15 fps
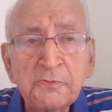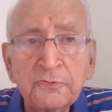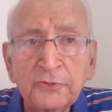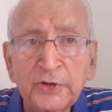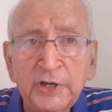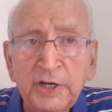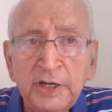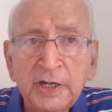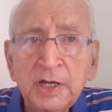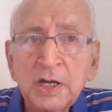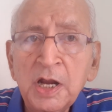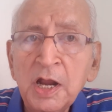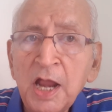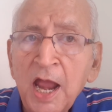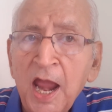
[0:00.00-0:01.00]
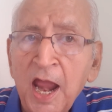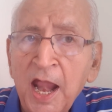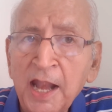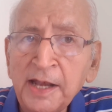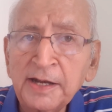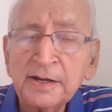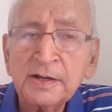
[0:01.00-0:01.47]
free
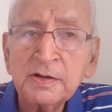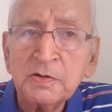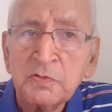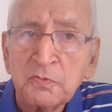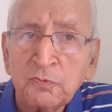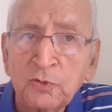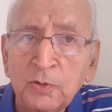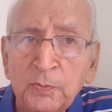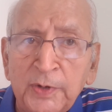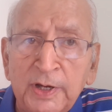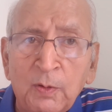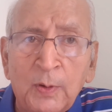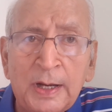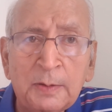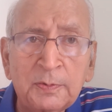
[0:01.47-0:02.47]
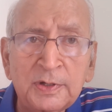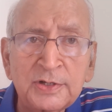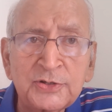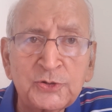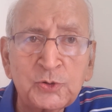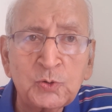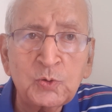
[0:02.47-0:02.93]
and will be available
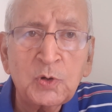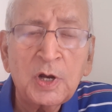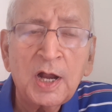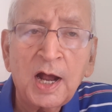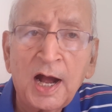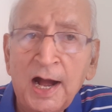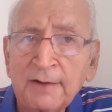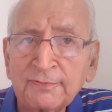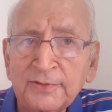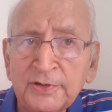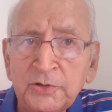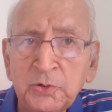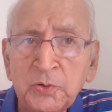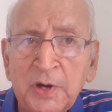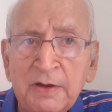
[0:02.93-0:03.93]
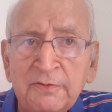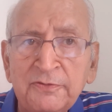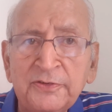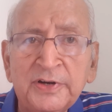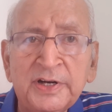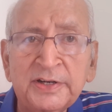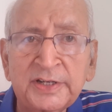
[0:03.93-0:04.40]
to you after you have
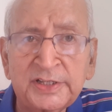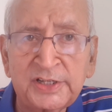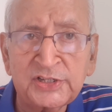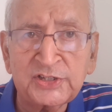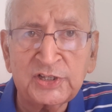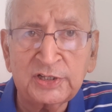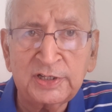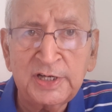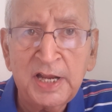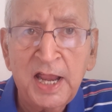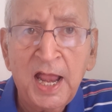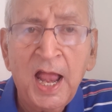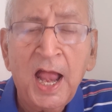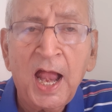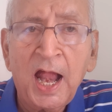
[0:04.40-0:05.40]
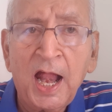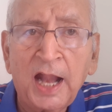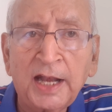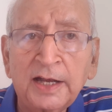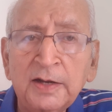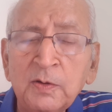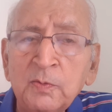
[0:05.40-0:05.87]
registered,
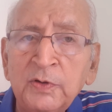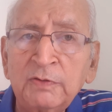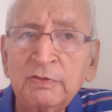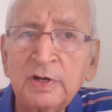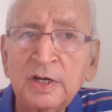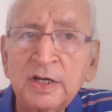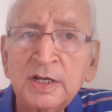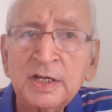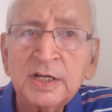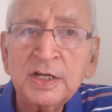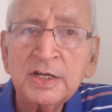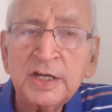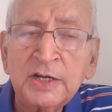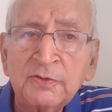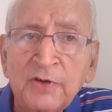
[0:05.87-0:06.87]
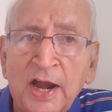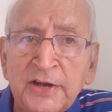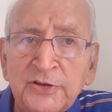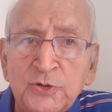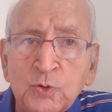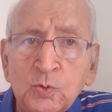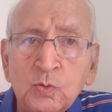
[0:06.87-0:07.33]
and we will
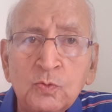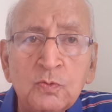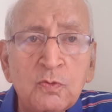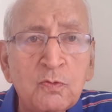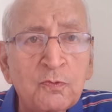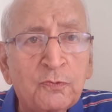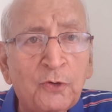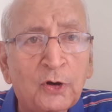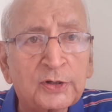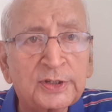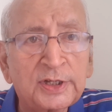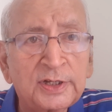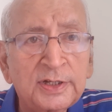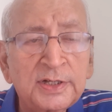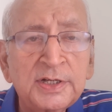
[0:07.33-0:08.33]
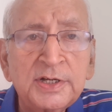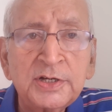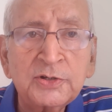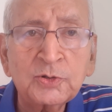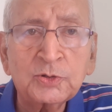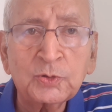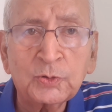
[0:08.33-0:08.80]
invite you for the
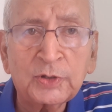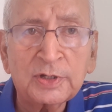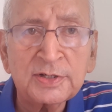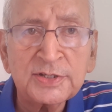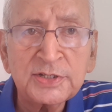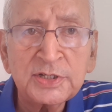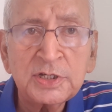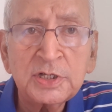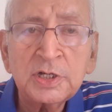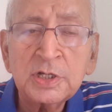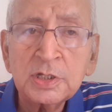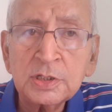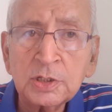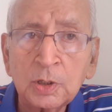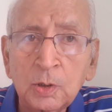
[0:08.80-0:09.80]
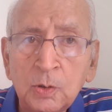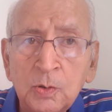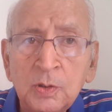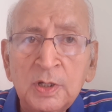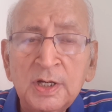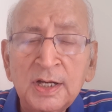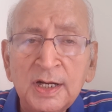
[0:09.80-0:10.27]
tutorials. So
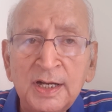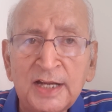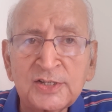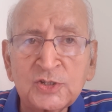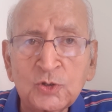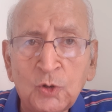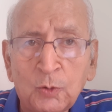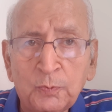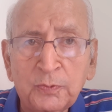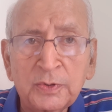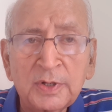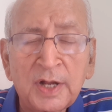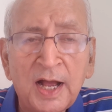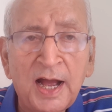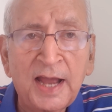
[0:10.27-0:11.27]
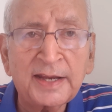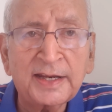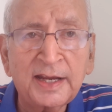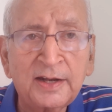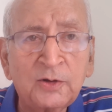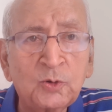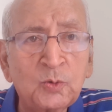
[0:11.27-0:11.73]
let's hope I
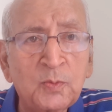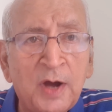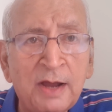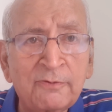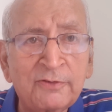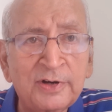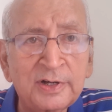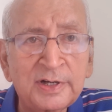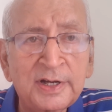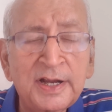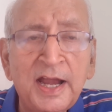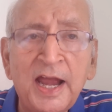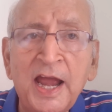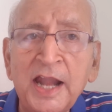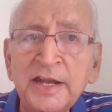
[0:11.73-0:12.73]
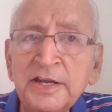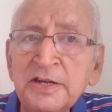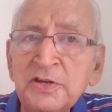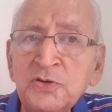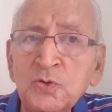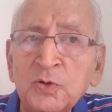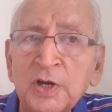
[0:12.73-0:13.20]
can do my work and
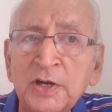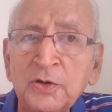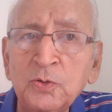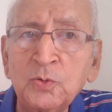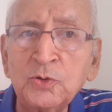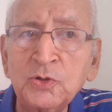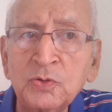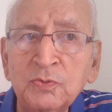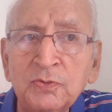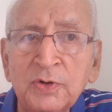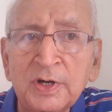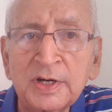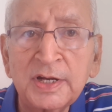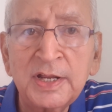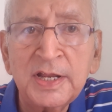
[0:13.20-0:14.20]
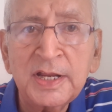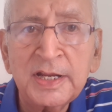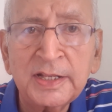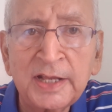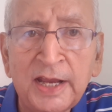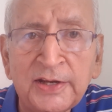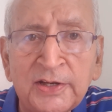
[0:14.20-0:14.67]
you can do your work.
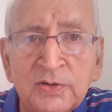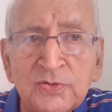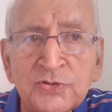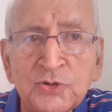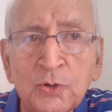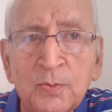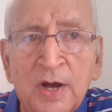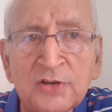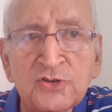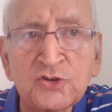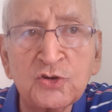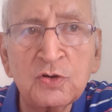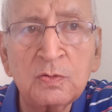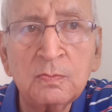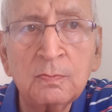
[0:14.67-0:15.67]
Thank you so much.